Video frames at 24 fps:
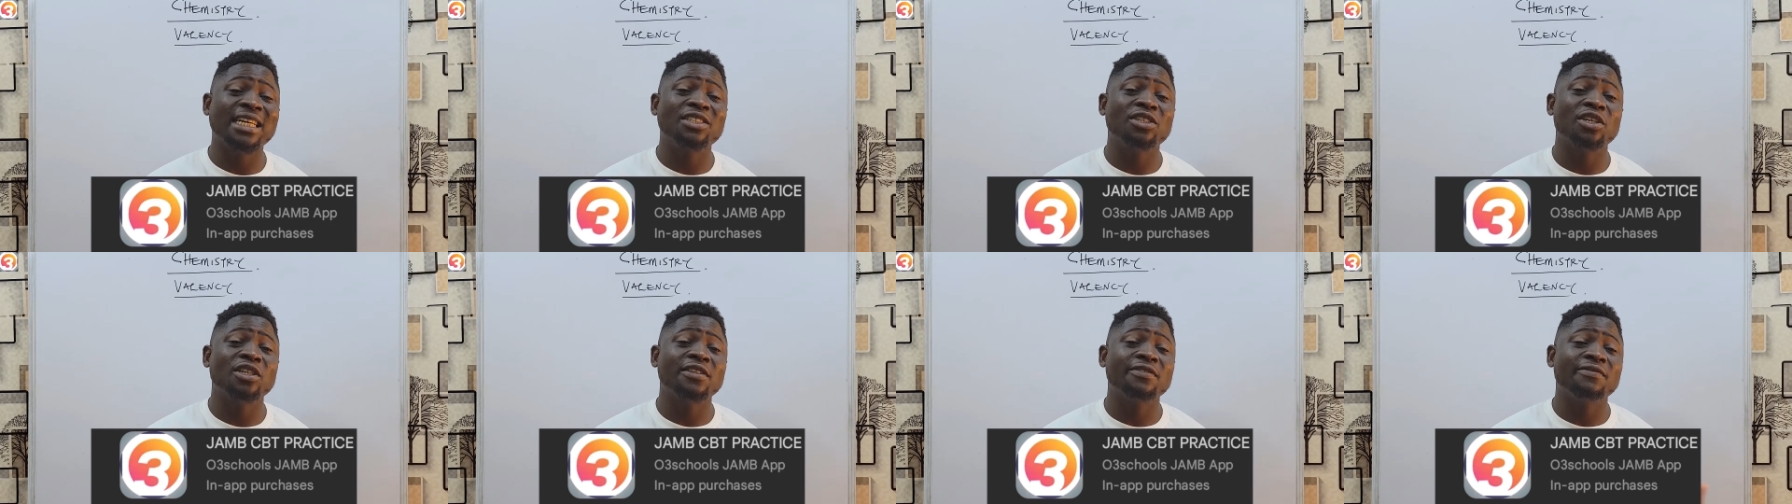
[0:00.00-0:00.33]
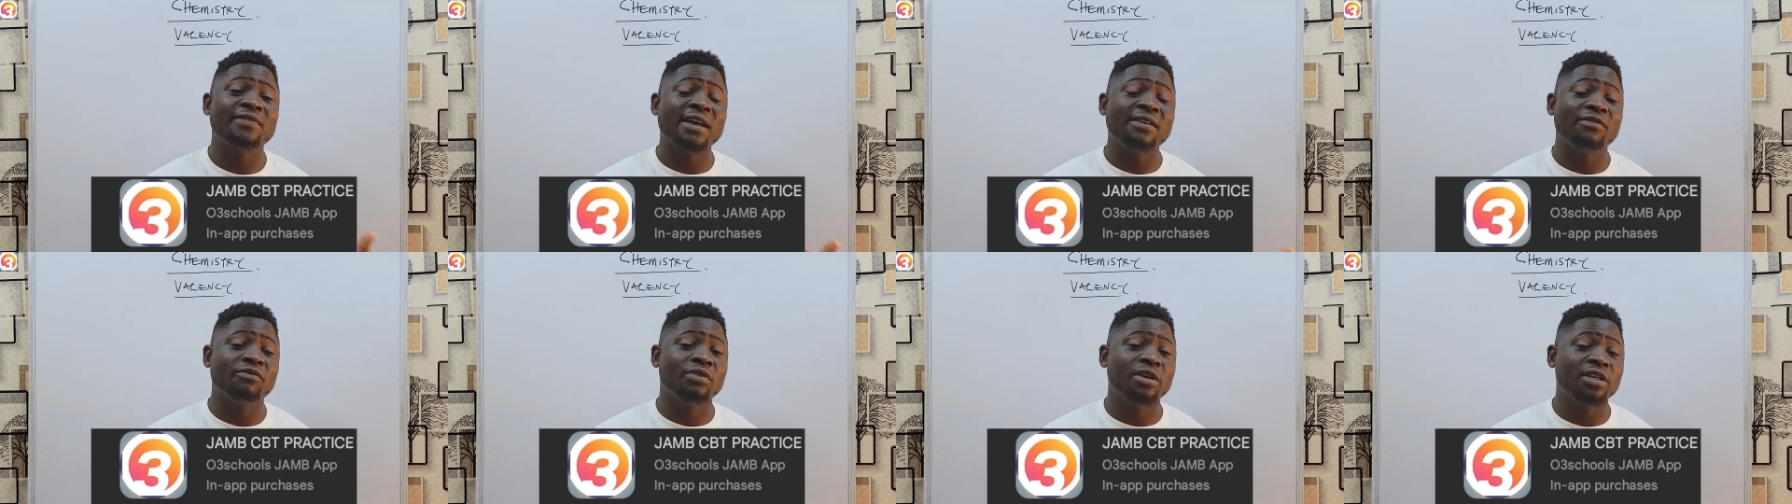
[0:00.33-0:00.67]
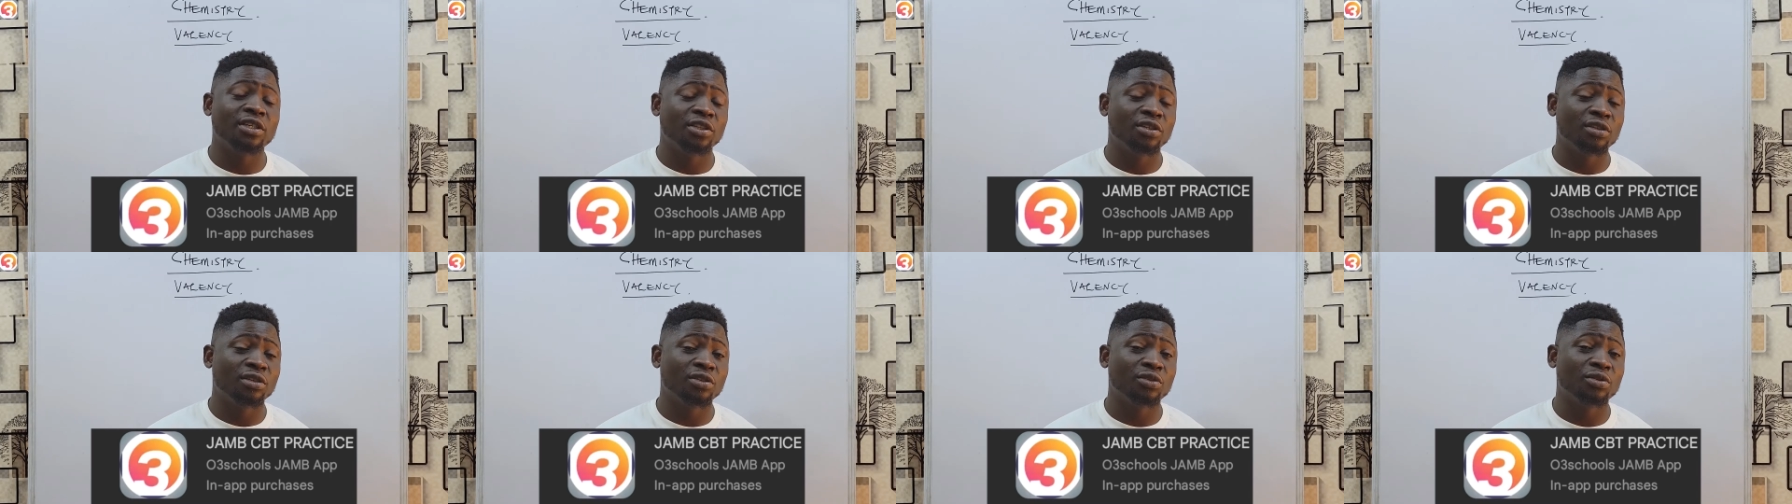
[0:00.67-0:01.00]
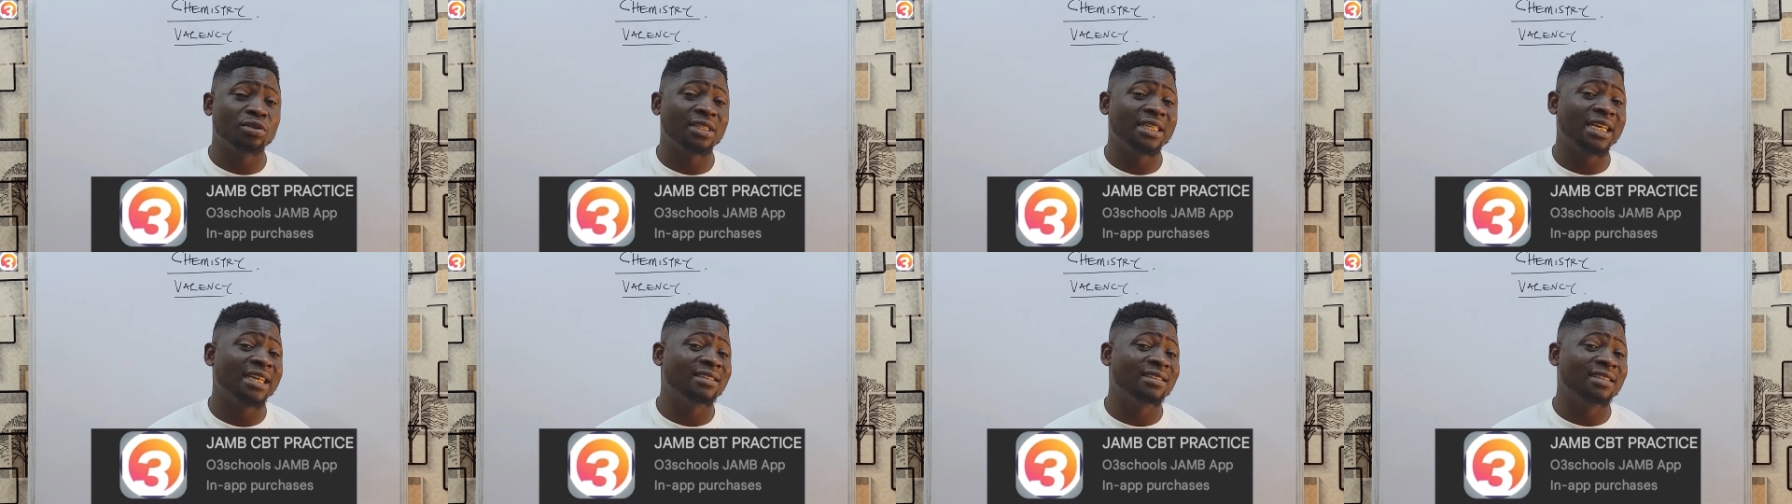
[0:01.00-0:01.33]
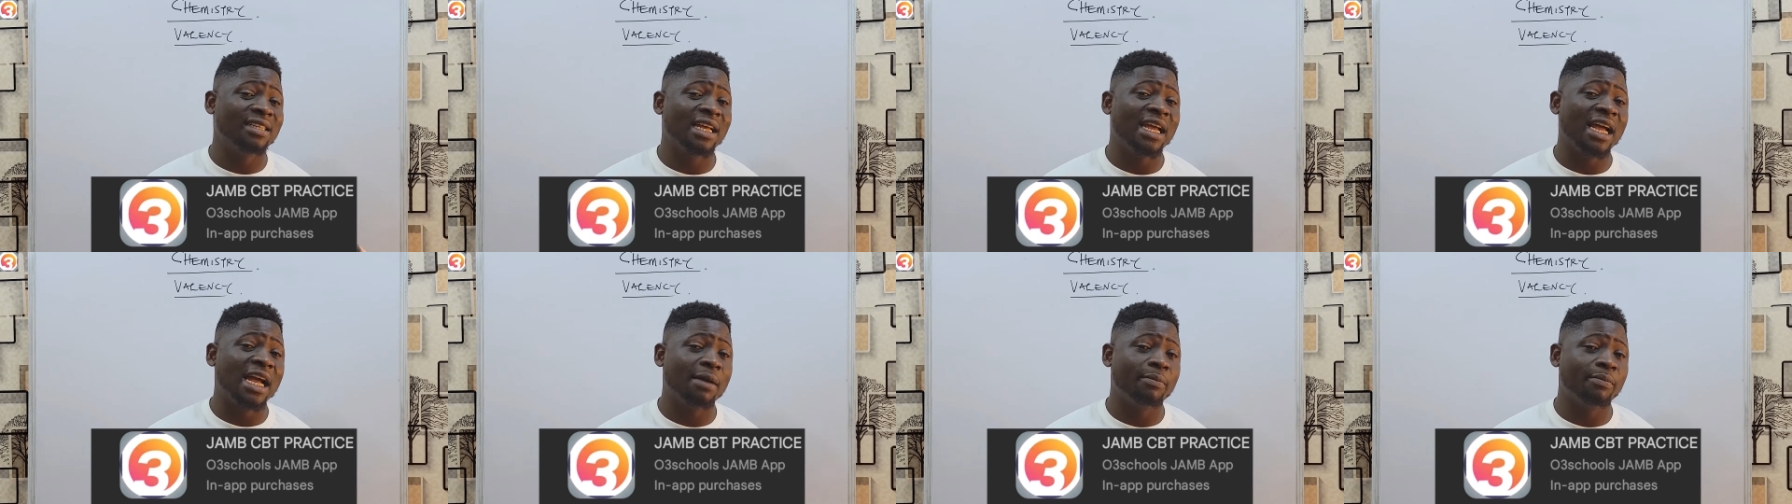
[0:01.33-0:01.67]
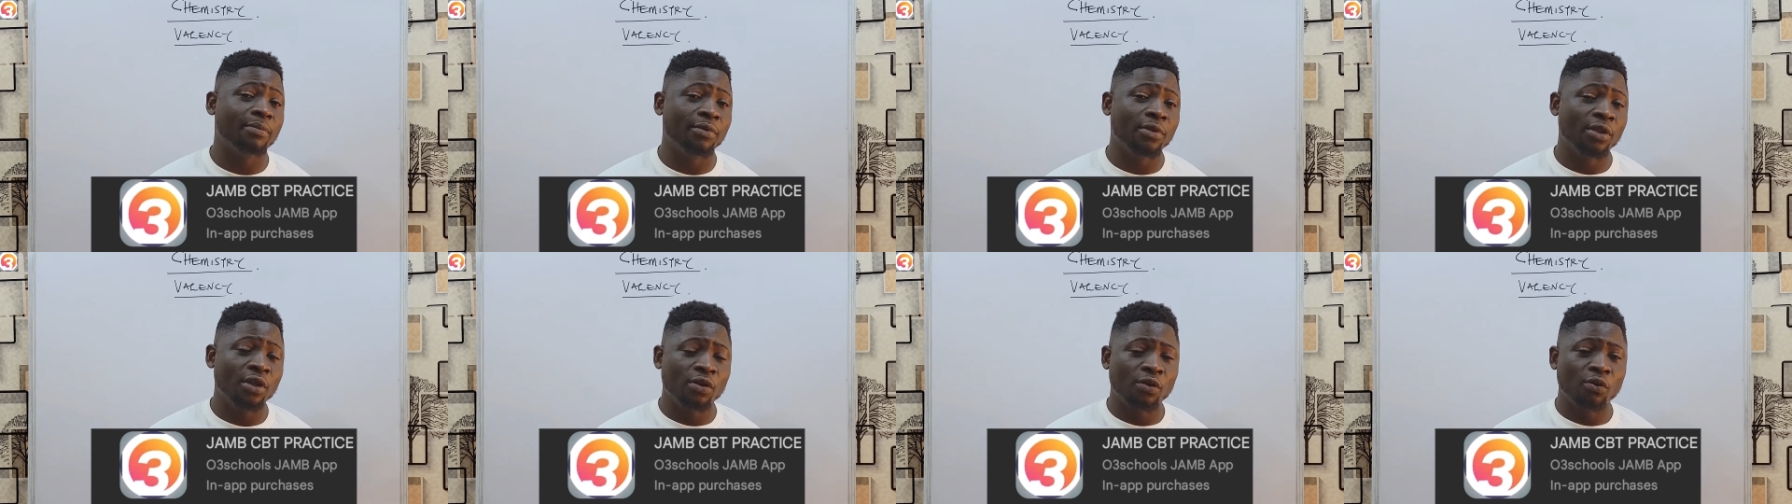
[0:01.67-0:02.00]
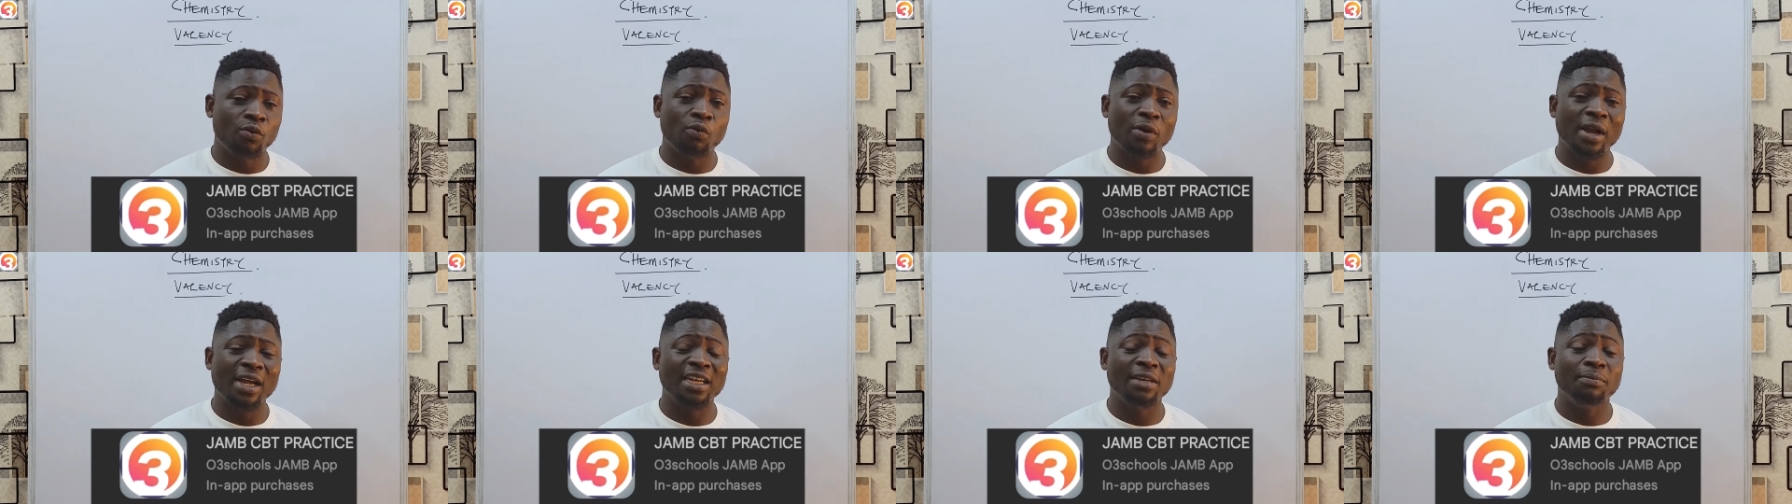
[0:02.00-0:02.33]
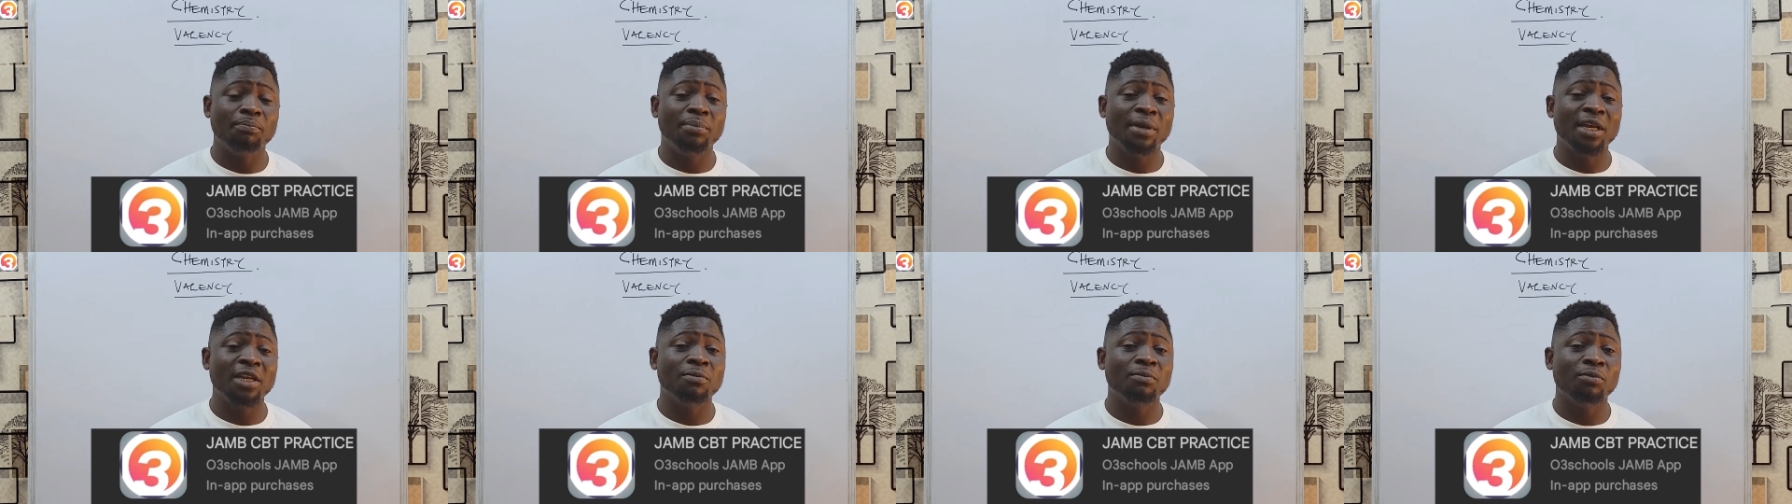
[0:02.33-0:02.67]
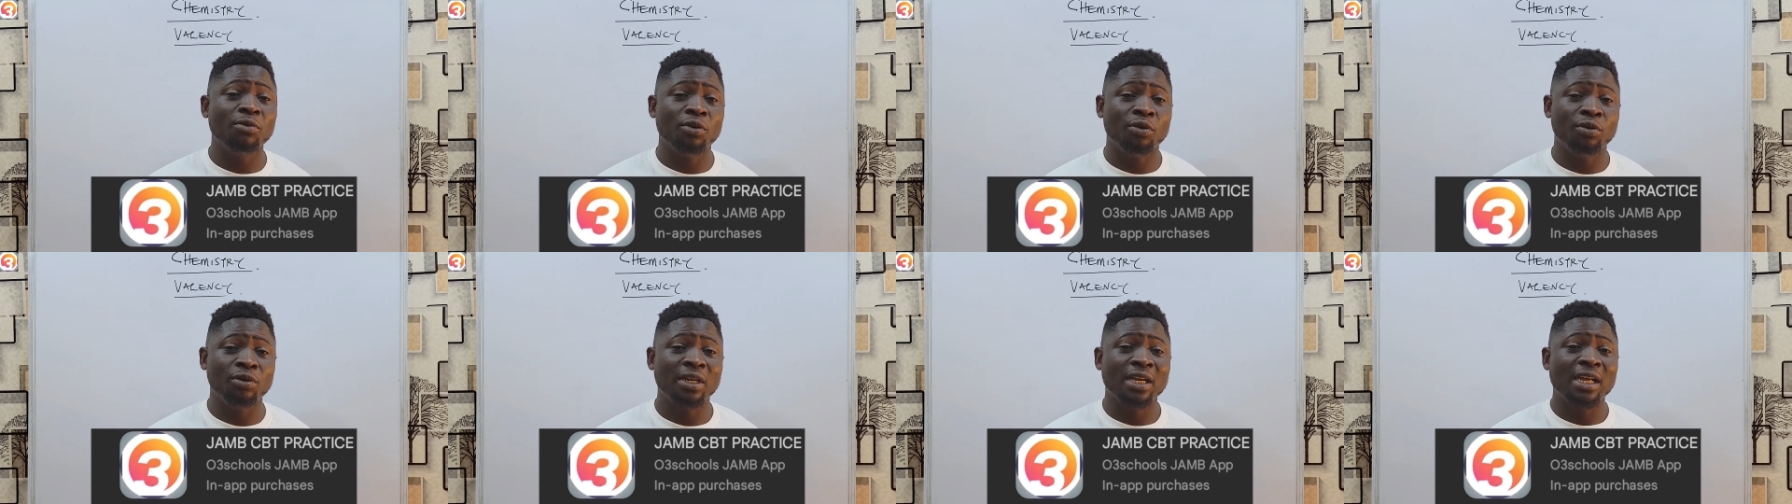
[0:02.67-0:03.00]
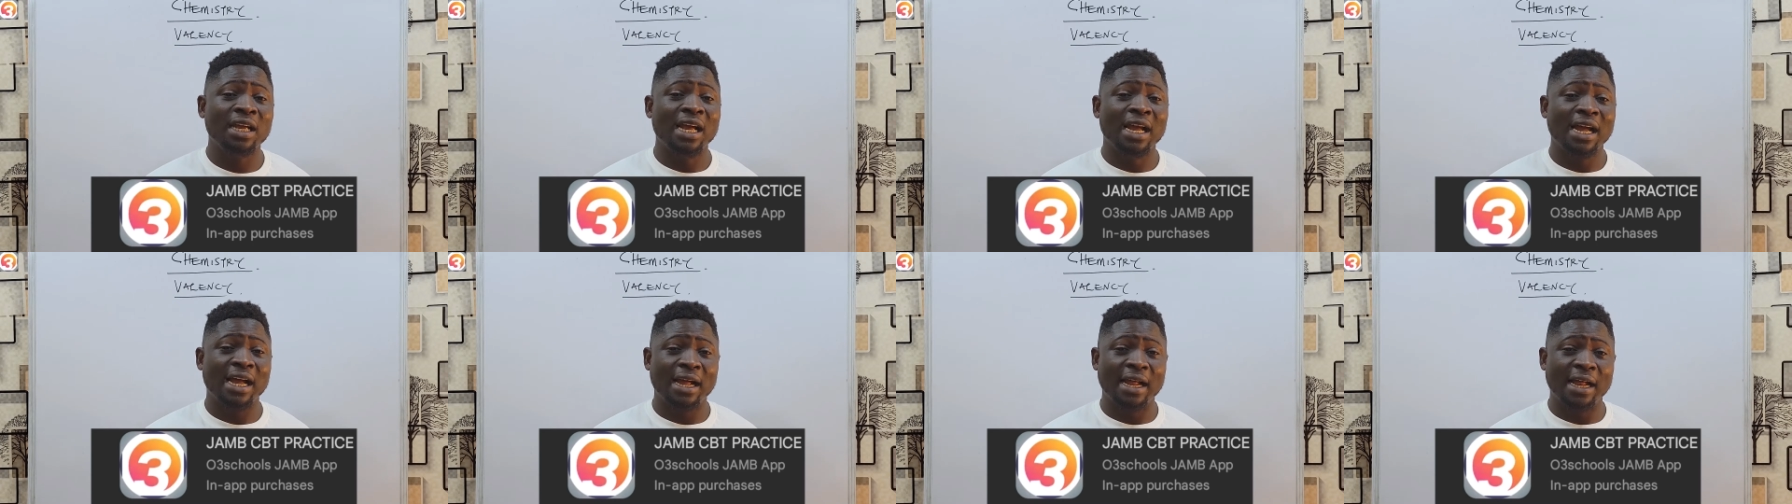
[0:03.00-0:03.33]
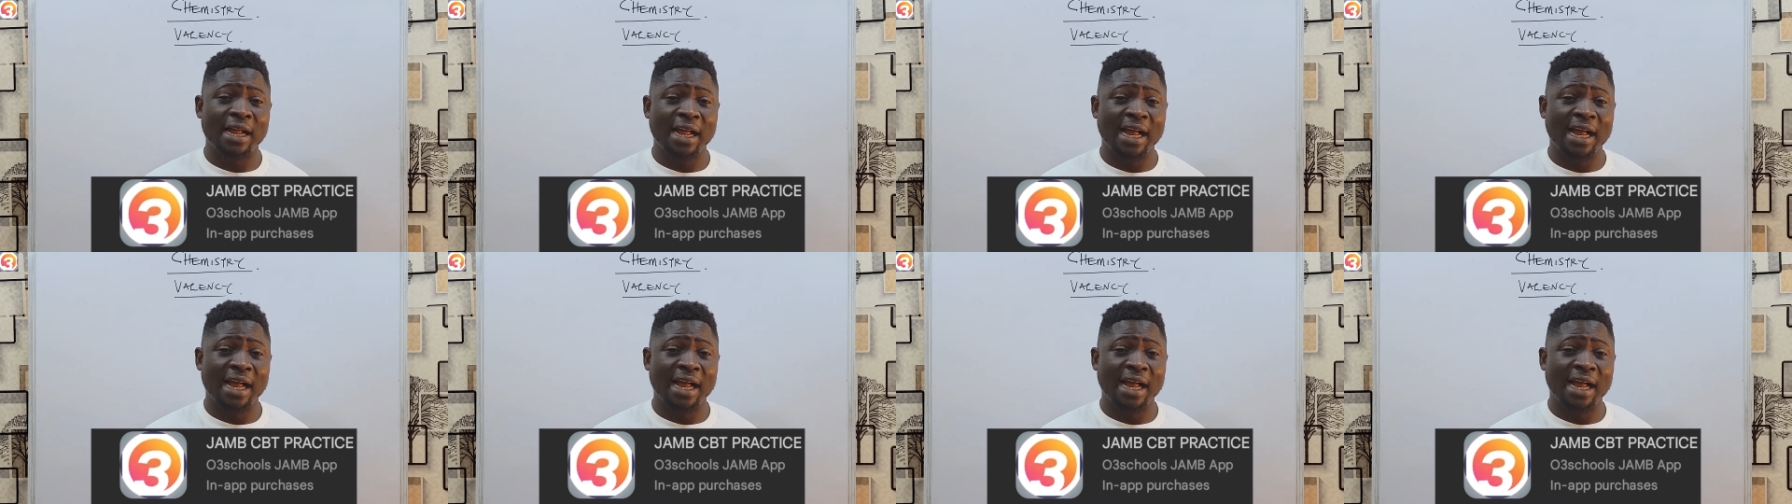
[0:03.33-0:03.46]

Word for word: just five questions to test the app while the paid mode uh,